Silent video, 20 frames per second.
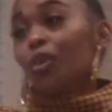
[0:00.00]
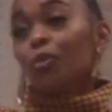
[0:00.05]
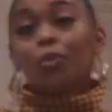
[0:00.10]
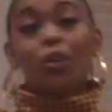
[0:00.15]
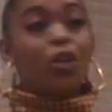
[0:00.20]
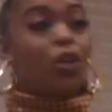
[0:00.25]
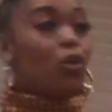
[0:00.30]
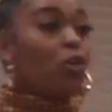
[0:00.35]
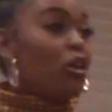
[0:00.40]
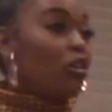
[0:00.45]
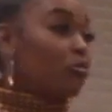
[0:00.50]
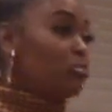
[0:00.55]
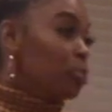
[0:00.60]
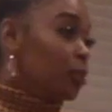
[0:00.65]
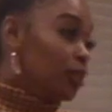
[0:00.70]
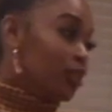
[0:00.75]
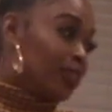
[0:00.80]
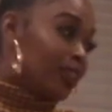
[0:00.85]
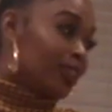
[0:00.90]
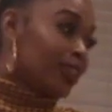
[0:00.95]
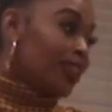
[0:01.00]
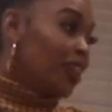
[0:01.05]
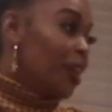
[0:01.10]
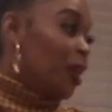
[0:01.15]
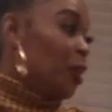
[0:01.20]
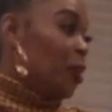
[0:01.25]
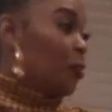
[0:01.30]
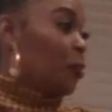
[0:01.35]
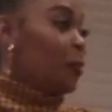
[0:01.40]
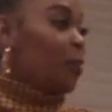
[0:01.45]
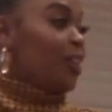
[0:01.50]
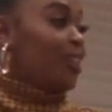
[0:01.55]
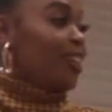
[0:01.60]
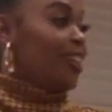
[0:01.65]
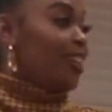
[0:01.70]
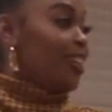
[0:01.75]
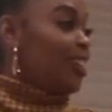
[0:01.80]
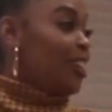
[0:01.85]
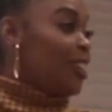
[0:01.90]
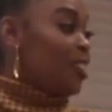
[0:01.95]
We go off book.
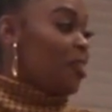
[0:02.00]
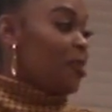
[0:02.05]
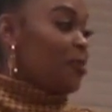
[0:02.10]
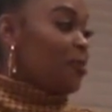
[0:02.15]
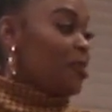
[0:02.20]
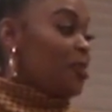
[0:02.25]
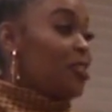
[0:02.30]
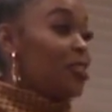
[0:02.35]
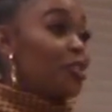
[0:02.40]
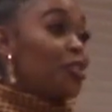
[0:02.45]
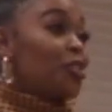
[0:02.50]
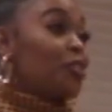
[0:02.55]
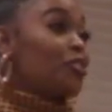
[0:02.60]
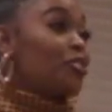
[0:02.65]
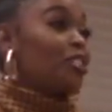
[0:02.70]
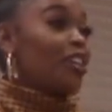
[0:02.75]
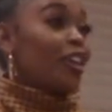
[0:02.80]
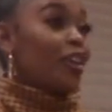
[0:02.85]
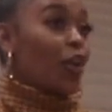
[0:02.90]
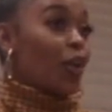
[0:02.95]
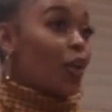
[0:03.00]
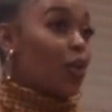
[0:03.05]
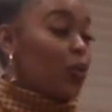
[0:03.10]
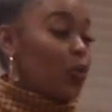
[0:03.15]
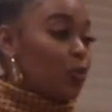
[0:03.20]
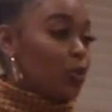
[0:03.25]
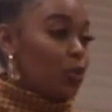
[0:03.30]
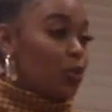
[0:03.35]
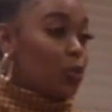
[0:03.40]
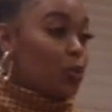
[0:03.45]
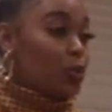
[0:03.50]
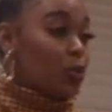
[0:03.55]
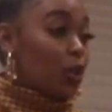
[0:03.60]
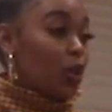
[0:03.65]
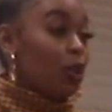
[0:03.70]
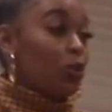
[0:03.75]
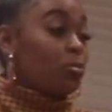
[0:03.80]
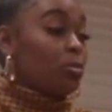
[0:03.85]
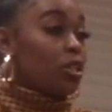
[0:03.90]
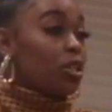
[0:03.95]
We just create our own little
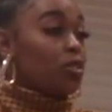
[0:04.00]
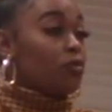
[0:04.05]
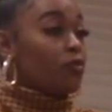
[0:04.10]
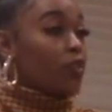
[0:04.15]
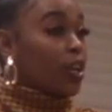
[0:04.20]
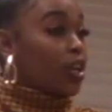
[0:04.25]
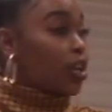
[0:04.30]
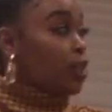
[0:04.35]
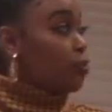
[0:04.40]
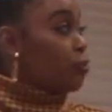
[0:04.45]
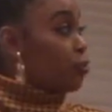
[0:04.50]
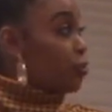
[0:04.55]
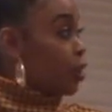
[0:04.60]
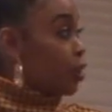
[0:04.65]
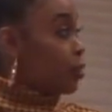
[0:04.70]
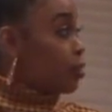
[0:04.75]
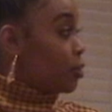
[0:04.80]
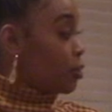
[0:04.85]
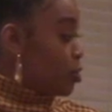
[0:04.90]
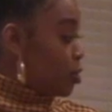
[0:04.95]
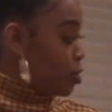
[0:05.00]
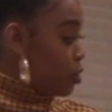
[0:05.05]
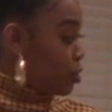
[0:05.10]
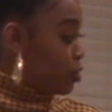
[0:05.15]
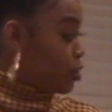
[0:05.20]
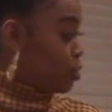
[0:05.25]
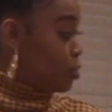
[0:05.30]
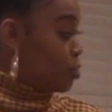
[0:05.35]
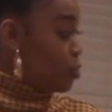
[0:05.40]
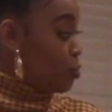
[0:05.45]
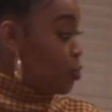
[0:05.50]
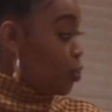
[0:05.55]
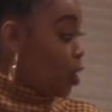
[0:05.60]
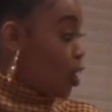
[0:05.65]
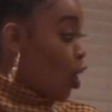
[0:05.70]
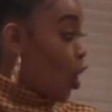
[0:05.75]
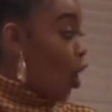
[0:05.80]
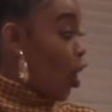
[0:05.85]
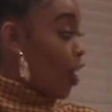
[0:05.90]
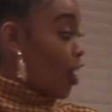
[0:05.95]
world, but it's very real to who
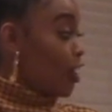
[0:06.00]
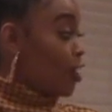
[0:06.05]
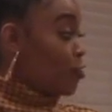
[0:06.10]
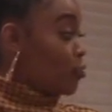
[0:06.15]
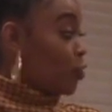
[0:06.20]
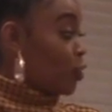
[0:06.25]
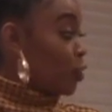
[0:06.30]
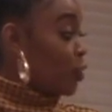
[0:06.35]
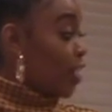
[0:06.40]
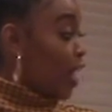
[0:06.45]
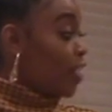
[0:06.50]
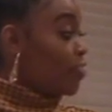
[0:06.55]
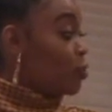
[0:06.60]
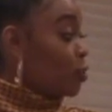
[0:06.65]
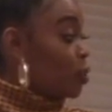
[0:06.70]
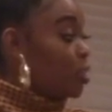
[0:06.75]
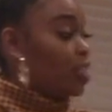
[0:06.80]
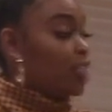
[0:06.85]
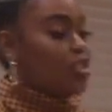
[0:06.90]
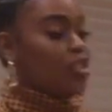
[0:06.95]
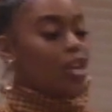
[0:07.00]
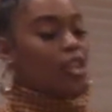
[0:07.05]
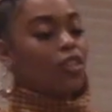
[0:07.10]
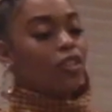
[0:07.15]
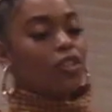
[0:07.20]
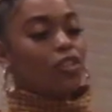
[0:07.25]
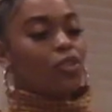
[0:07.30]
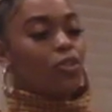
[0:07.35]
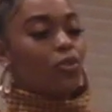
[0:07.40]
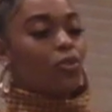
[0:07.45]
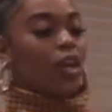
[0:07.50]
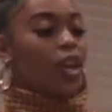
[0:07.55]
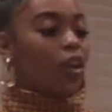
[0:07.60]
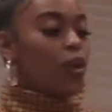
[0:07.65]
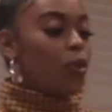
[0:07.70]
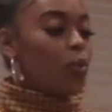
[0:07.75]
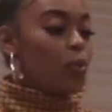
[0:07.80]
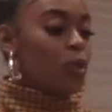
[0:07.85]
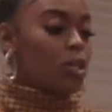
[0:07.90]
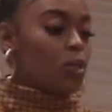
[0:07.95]
we are in real life with each other. So that
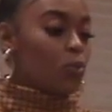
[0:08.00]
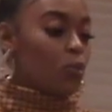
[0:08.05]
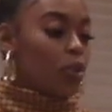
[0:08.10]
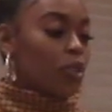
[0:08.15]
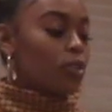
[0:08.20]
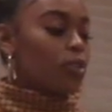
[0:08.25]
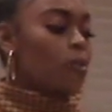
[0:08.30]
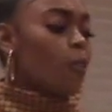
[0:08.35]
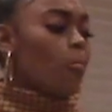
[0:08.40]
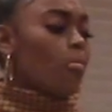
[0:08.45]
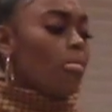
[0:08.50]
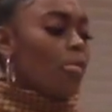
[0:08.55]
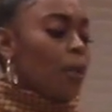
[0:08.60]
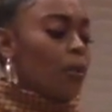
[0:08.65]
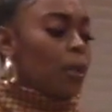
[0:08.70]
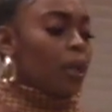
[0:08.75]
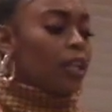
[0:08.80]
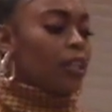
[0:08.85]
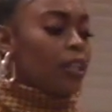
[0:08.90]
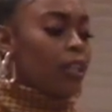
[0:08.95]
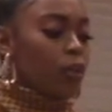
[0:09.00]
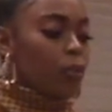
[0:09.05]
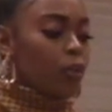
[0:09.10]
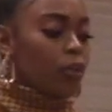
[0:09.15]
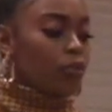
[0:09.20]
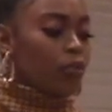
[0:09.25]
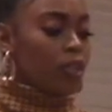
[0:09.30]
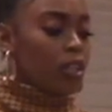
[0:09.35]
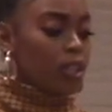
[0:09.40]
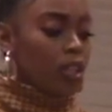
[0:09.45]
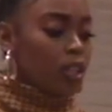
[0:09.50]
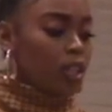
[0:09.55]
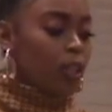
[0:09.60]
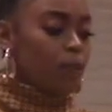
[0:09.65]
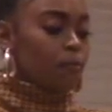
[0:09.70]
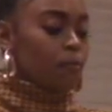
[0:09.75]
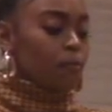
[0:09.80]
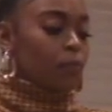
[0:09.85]
always works. But I think we're really...